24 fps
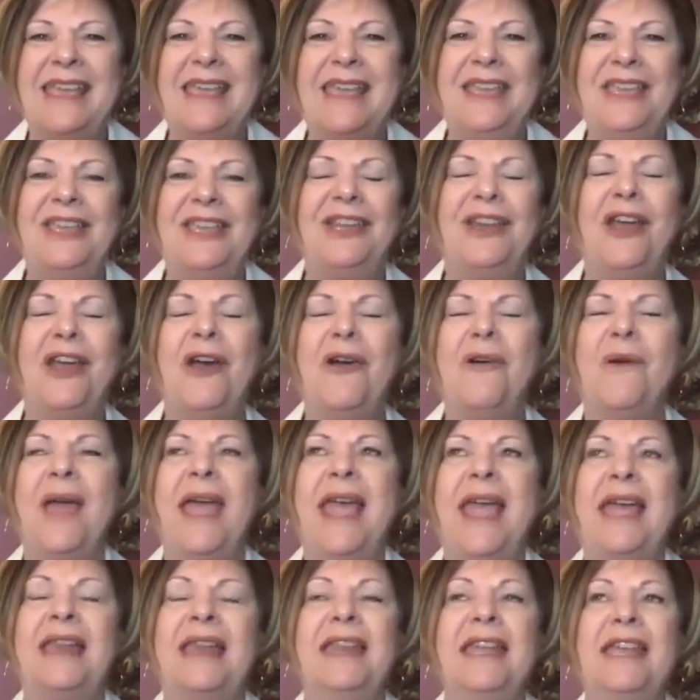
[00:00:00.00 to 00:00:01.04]
you know,
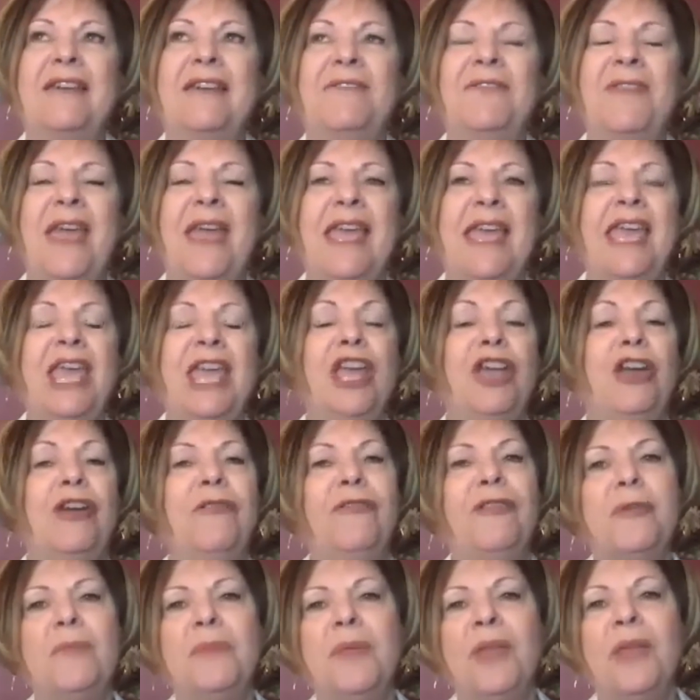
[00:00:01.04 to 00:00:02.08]
and if they hear
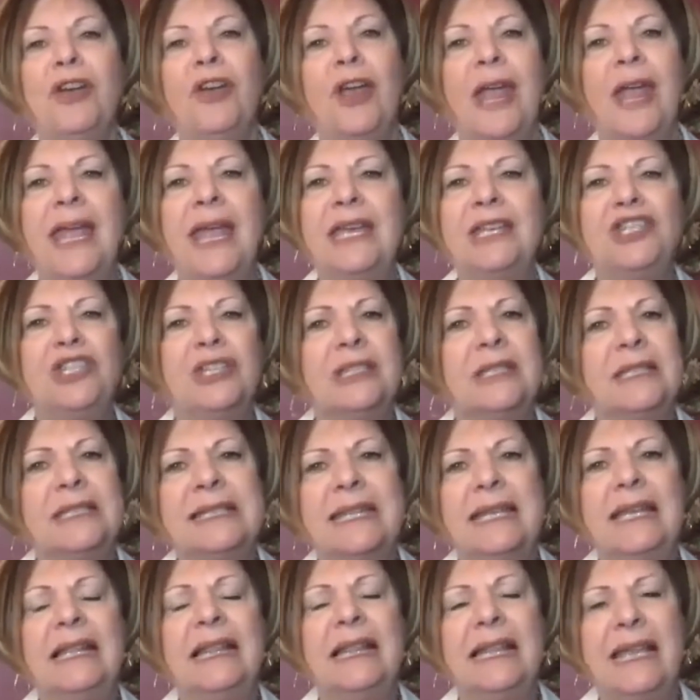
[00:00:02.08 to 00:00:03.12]
from their
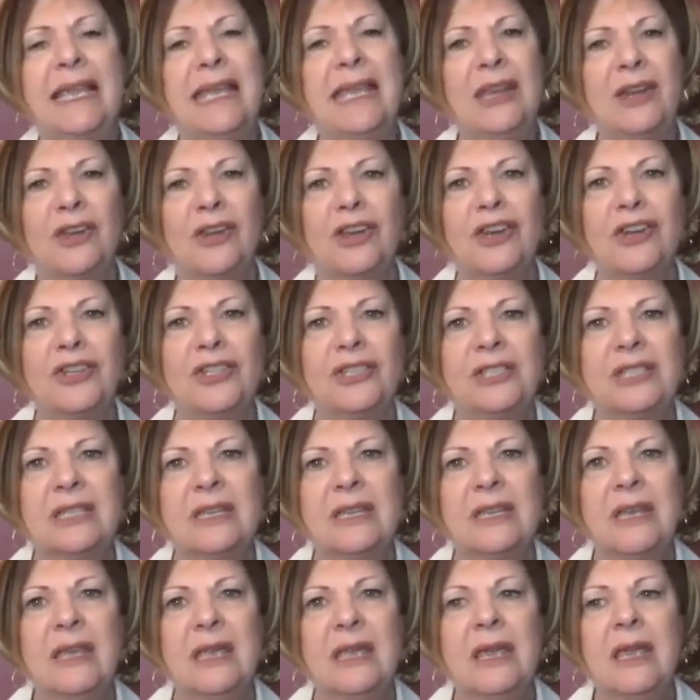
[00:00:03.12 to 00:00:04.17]
agency leaders,
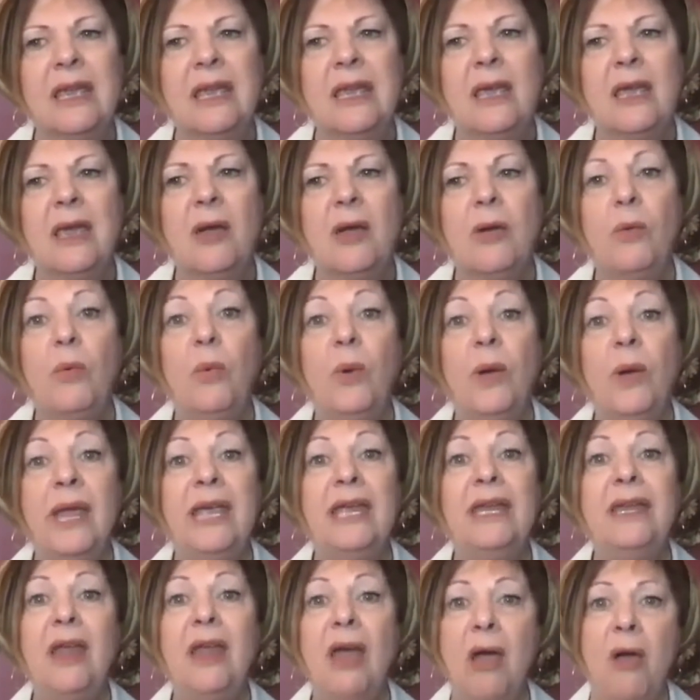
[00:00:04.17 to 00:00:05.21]
we
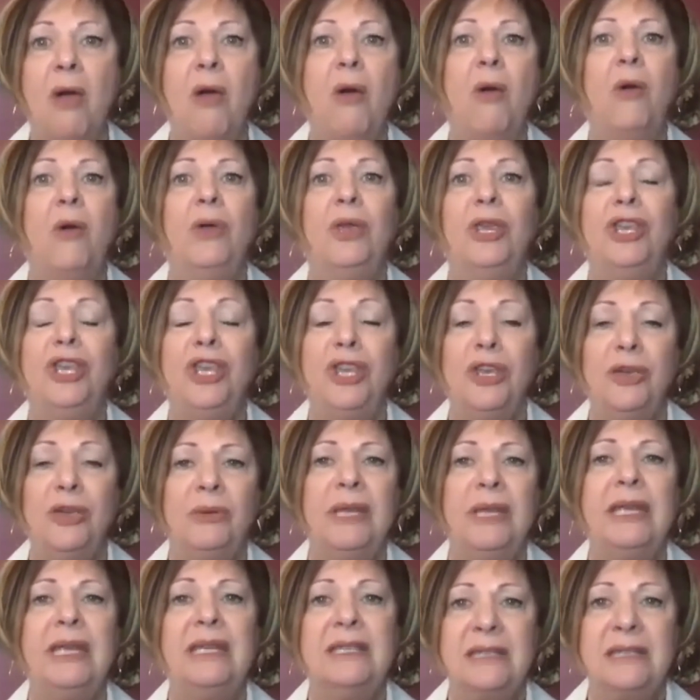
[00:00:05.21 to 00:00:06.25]
know you
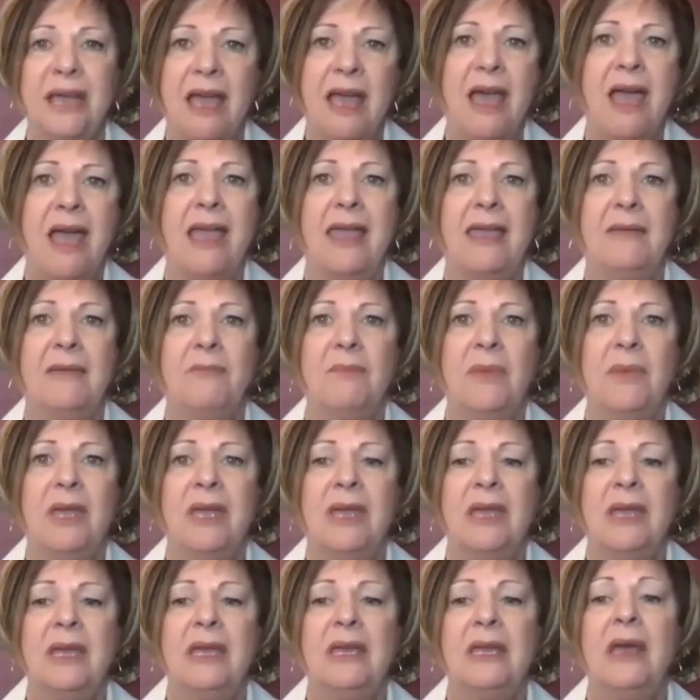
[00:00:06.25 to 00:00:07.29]
need time
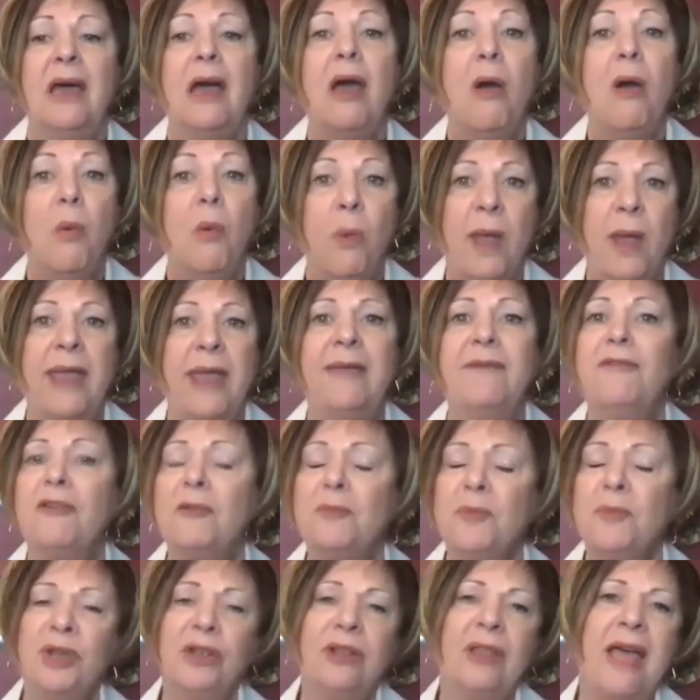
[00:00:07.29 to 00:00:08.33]
away
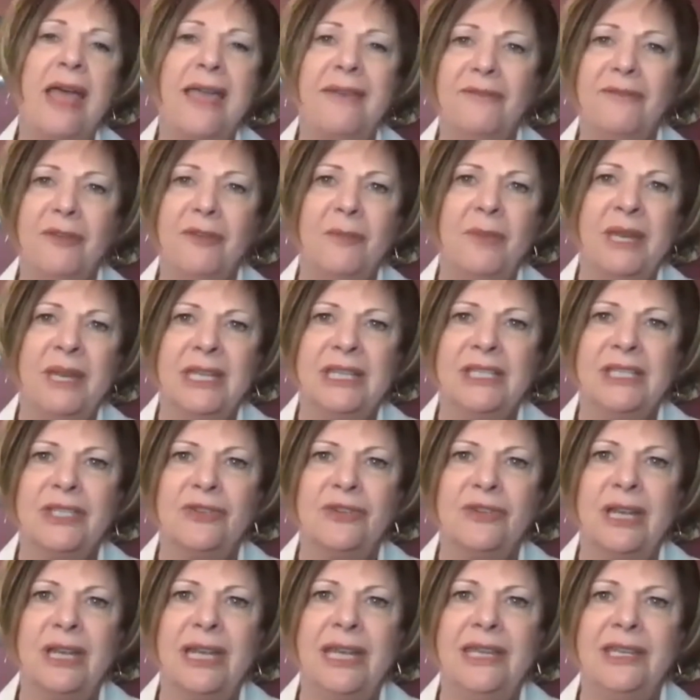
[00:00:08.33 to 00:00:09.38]
from your life and
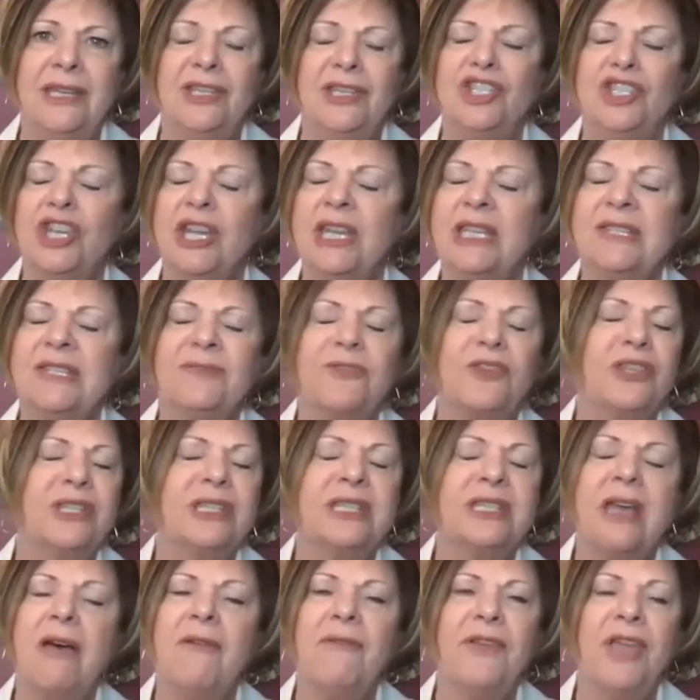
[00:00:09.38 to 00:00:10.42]
ministry just for
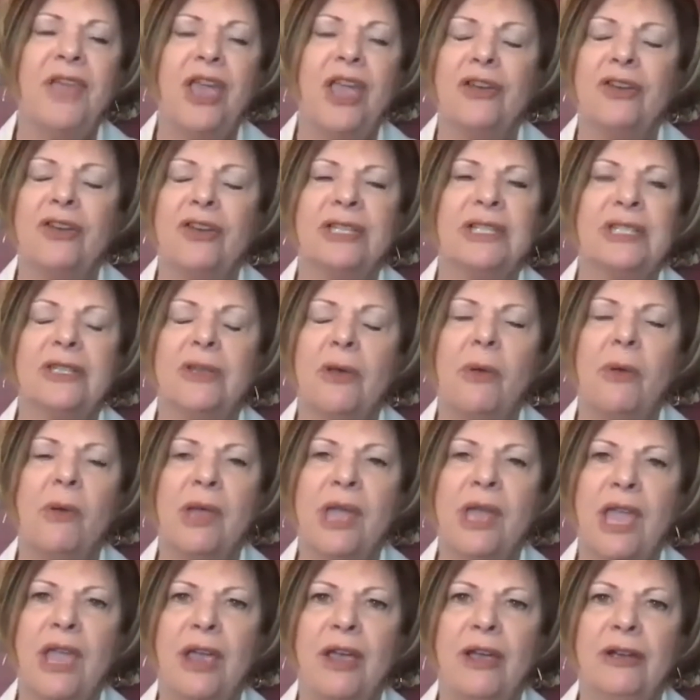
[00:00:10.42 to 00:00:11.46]
self-care and soul
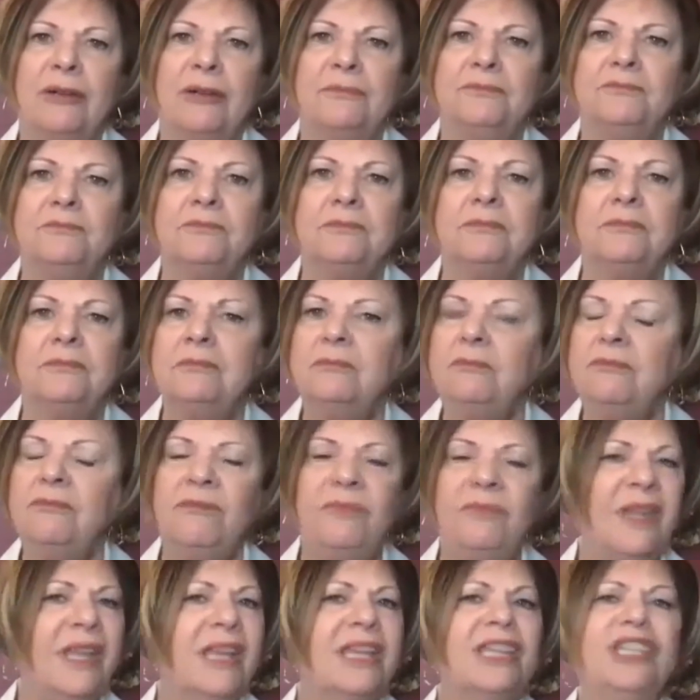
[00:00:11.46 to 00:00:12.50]
care.
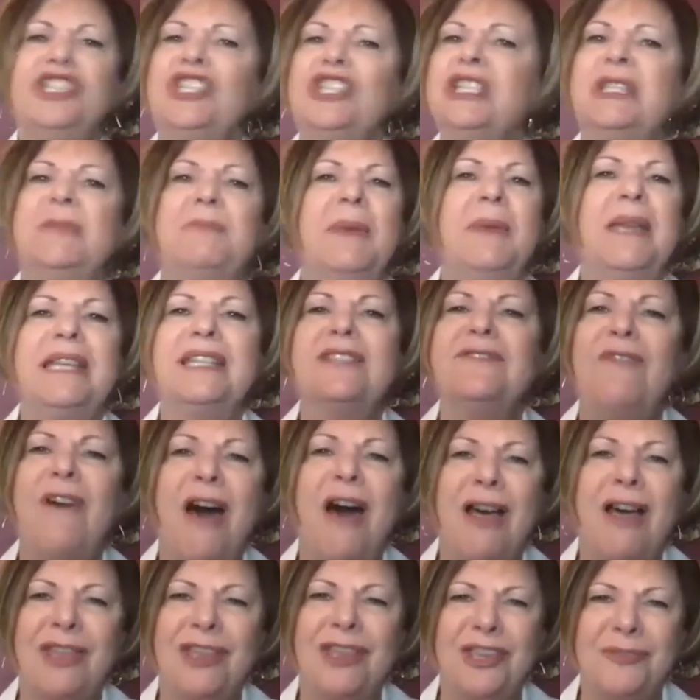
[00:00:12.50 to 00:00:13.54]
Just speaks
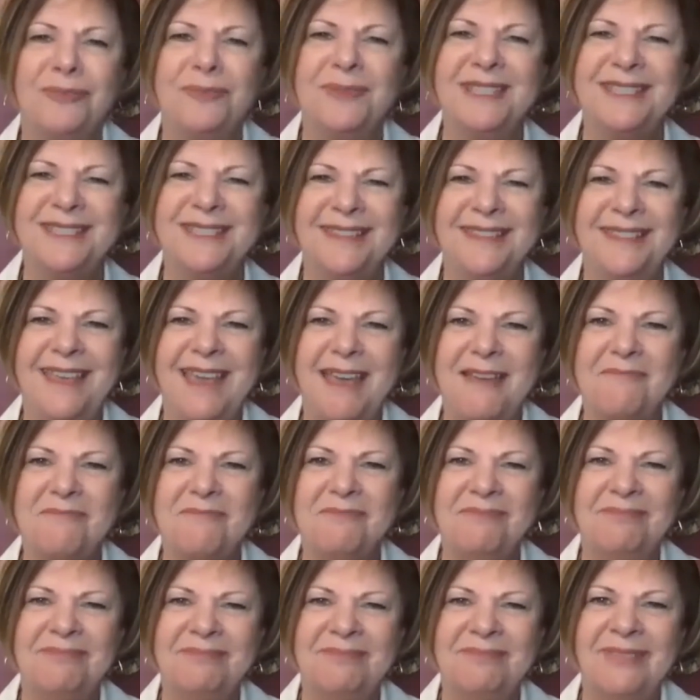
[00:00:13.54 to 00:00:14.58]
volumes to them.